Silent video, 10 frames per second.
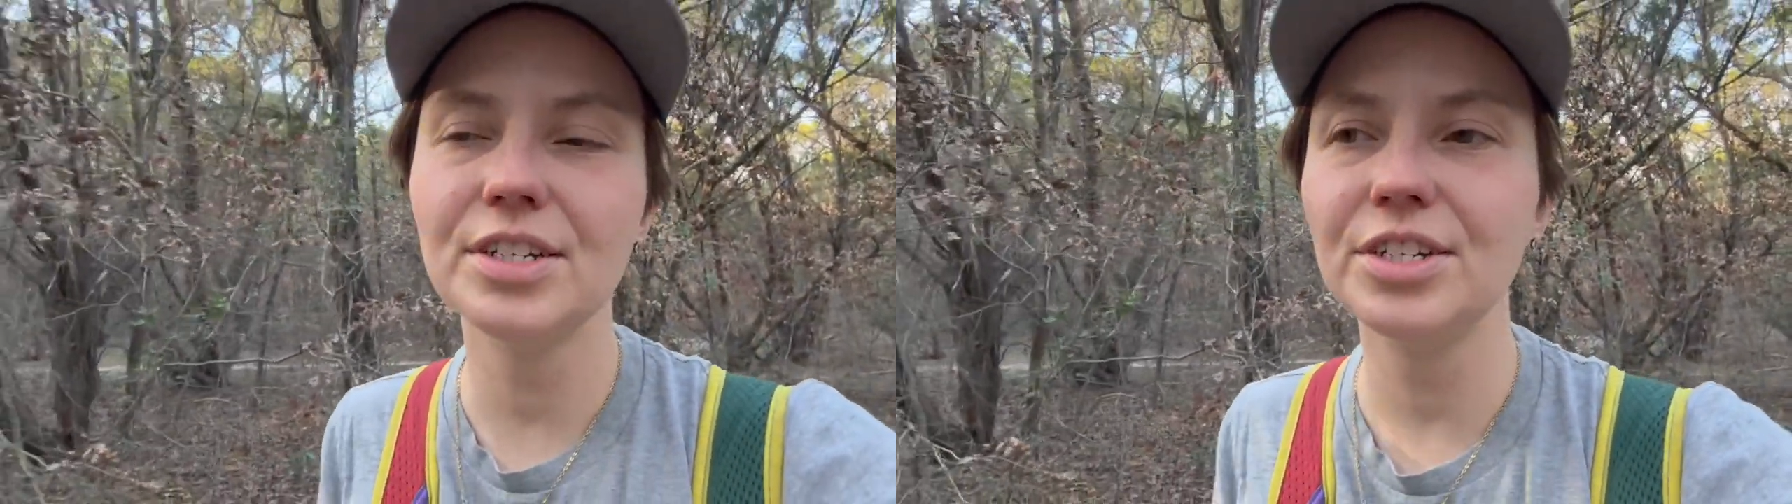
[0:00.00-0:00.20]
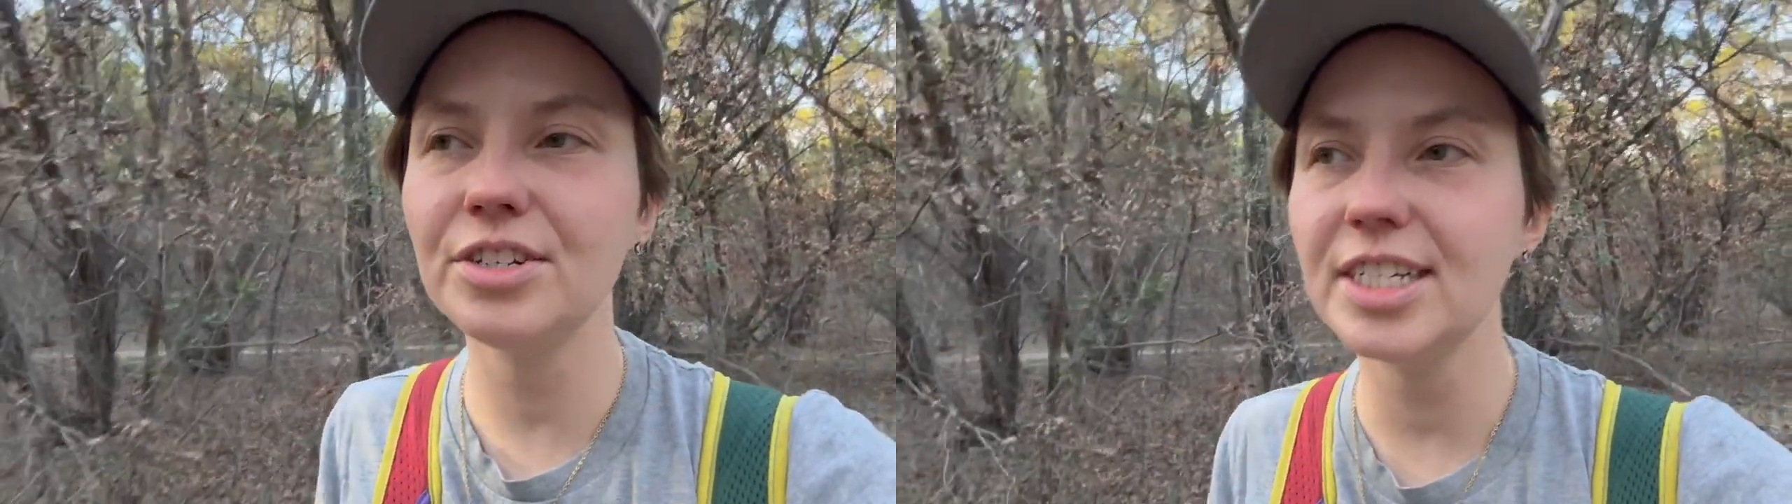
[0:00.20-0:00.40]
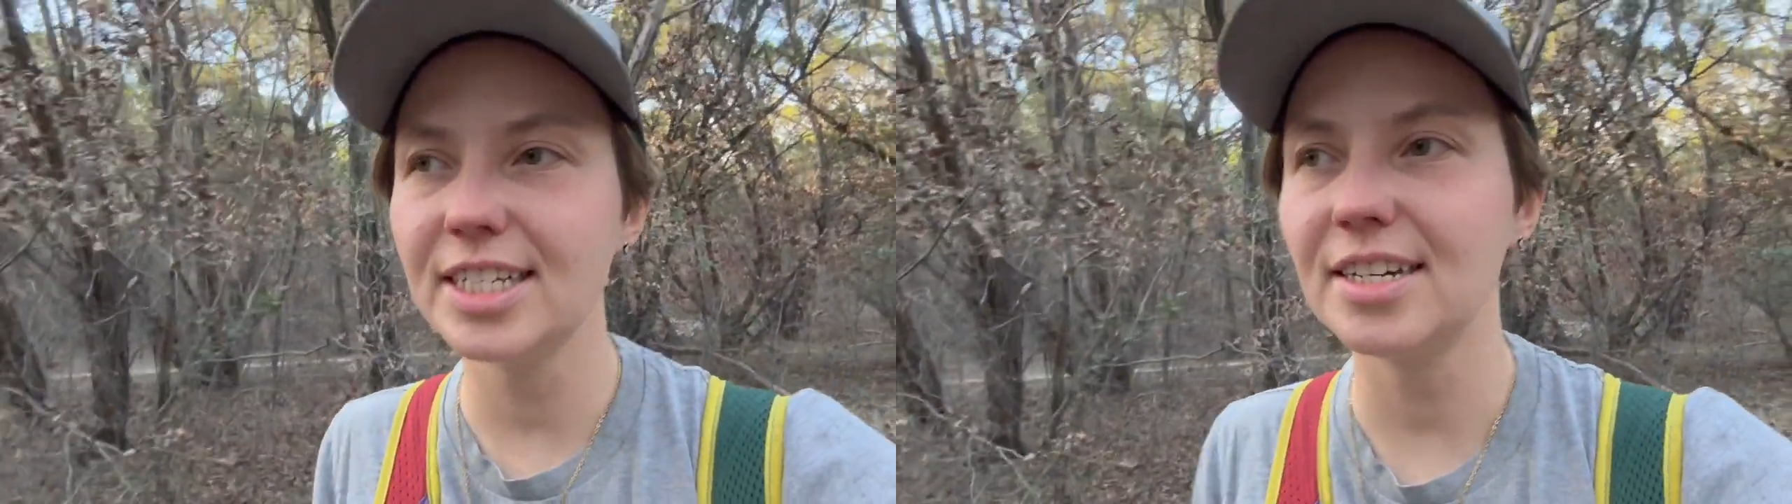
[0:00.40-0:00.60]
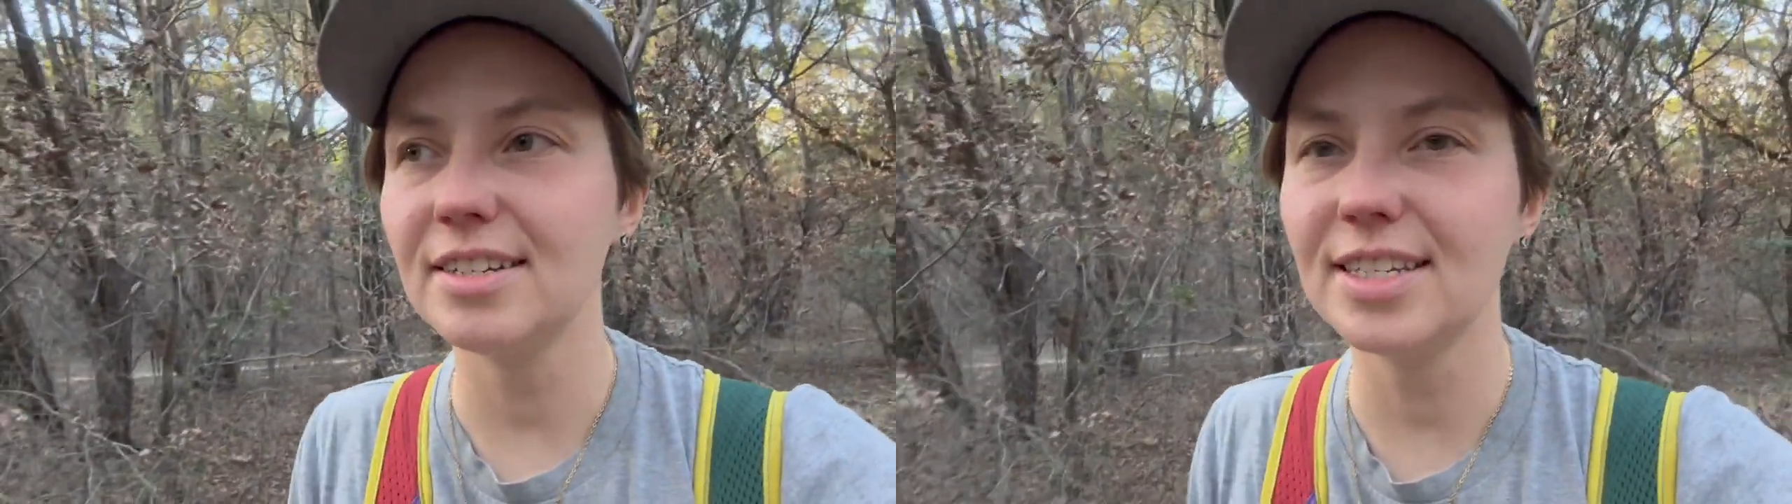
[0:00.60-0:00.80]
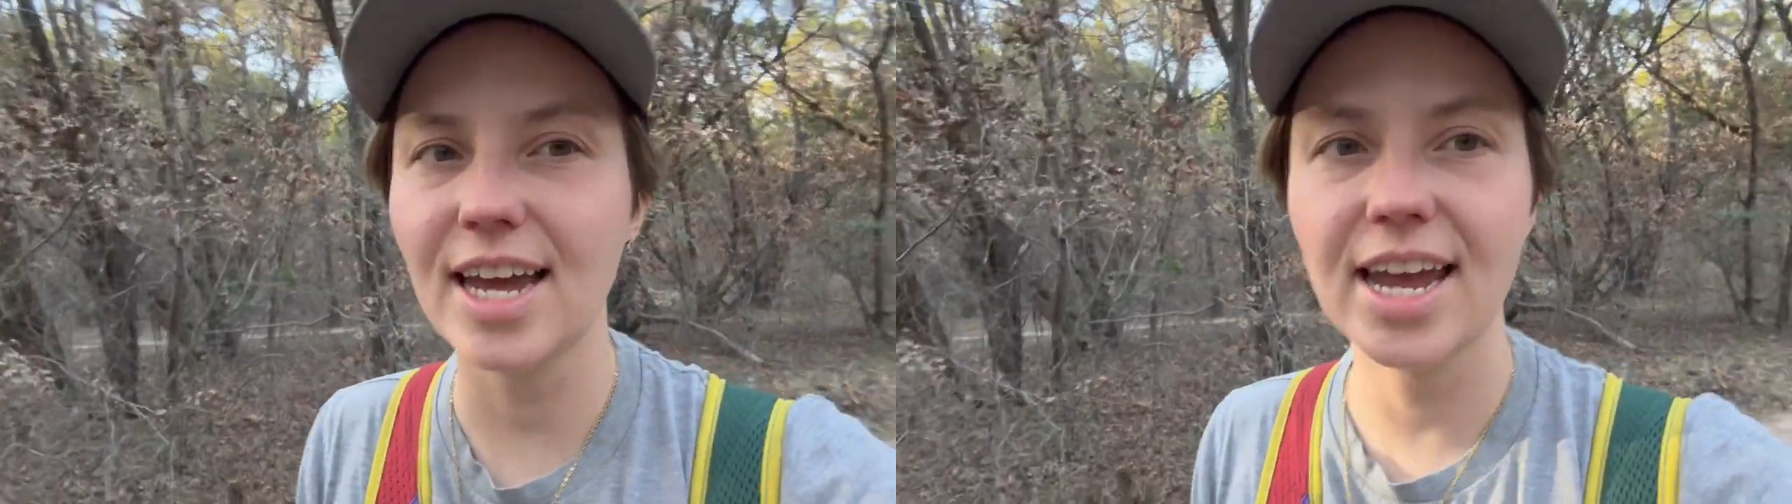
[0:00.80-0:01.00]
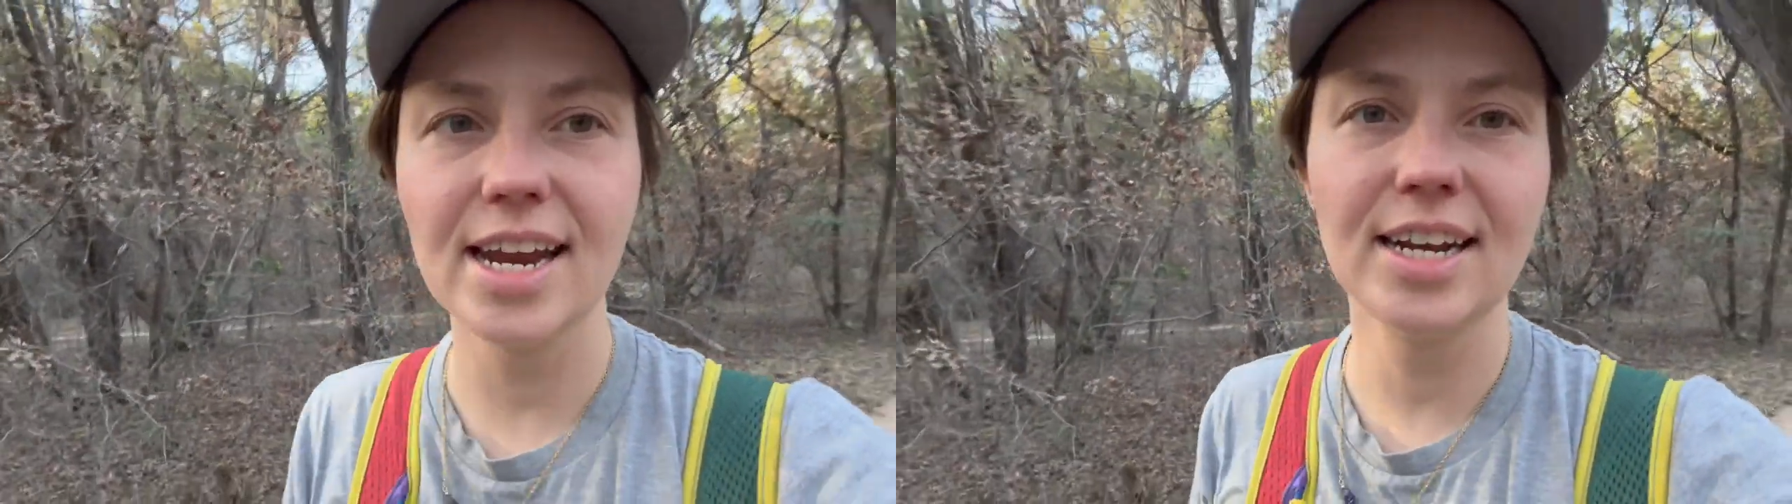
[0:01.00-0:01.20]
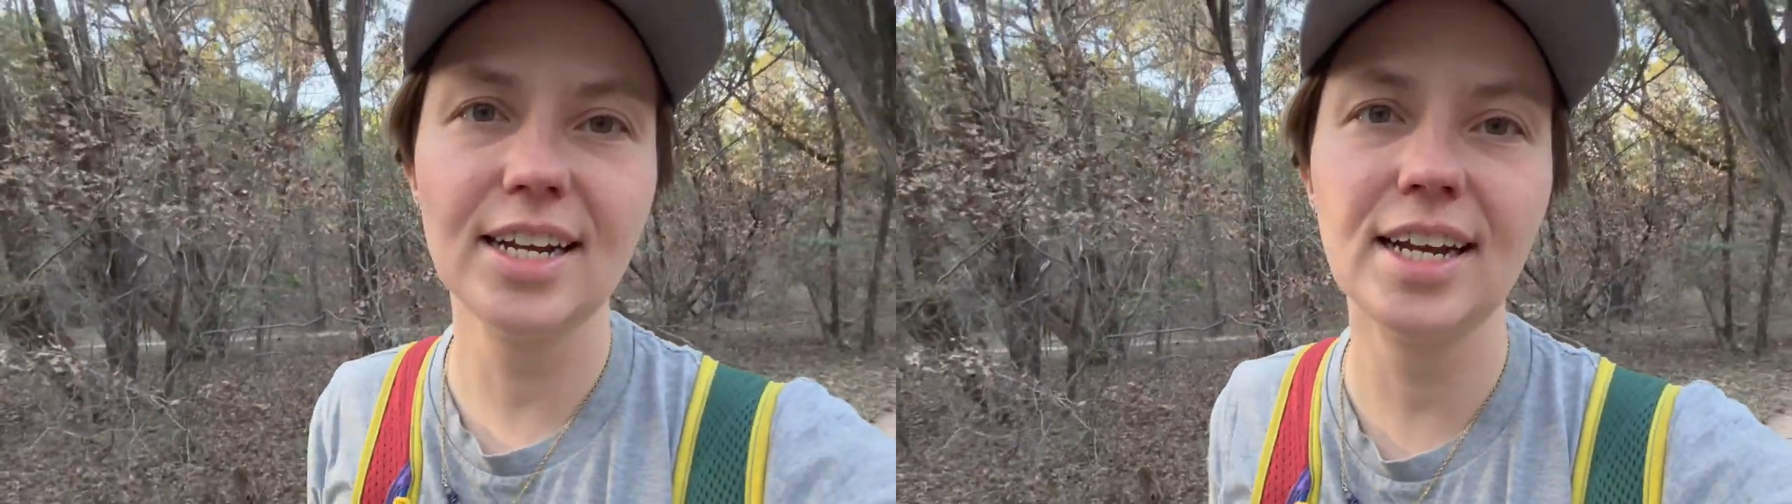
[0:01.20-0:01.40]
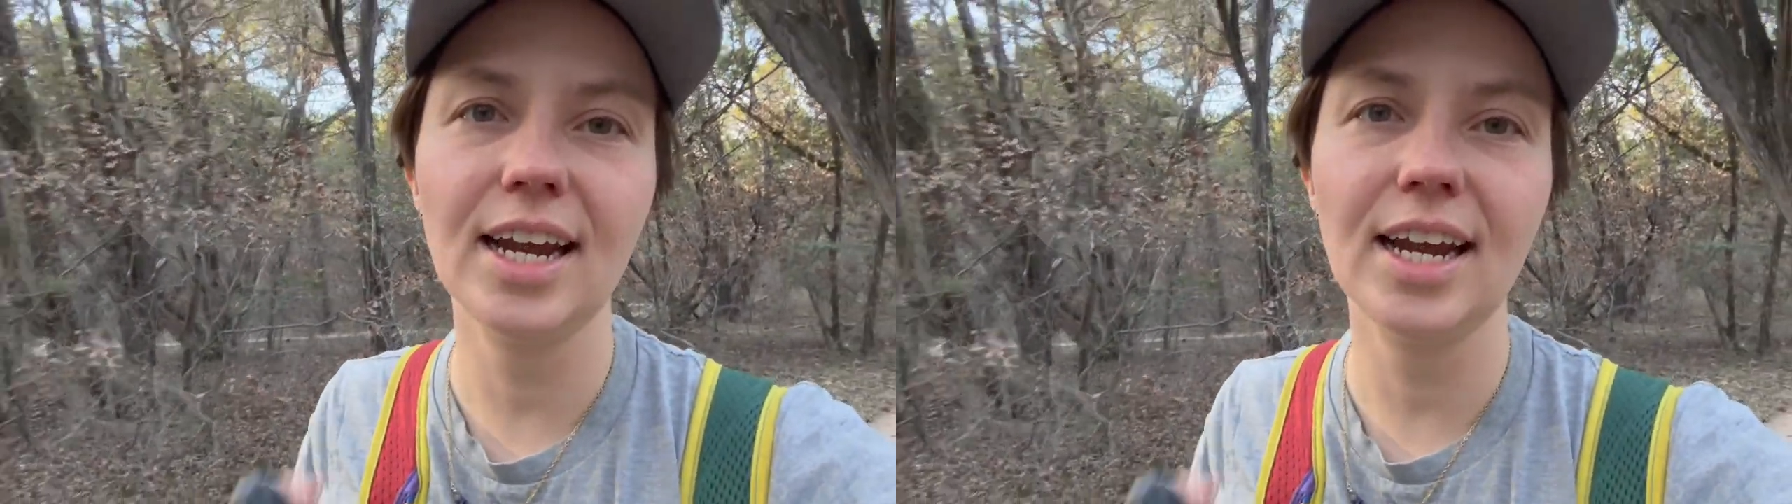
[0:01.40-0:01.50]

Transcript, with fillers: degrees outside.